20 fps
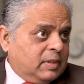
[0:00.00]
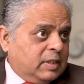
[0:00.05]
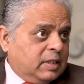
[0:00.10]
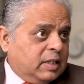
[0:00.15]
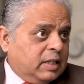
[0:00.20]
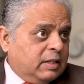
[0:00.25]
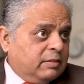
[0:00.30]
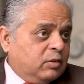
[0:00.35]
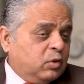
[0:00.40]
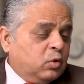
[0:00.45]

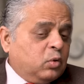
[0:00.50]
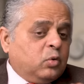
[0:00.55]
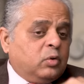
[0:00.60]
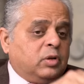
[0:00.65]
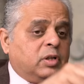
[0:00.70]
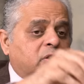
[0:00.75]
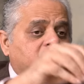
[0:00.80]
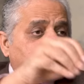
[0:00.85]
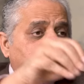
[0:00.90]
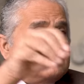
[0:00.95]
They have
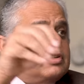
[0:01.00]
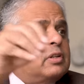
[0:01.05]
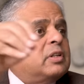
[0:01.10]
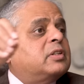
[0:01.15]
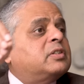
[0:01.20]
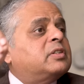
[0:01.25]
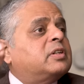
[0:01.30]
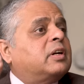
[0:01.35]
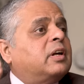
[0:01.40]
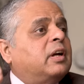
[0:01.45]
grown in
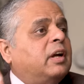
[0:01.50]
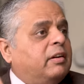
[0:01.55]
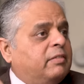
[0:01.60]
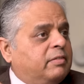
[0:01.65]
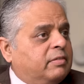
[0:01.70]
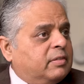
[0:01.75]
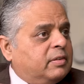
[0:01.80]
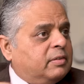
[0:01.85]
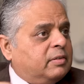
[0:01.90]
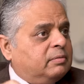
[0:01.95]
strategic
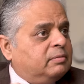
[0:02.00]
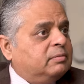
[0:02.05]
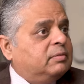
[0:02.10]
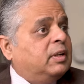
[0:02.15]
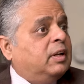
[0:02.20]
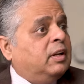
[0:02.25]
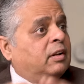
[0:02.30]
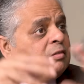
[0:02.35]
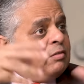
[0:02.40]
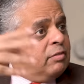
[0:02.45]
heft,
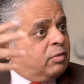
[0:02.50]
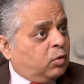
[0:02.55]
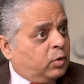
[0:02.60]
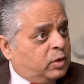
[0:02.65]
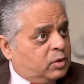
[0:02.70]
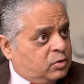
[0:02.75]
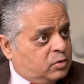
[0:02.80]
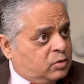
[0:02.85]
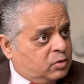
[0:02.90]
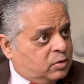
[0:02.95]

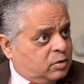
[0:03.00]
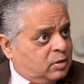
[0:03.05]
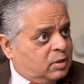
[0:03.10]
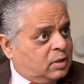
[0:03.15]
influence.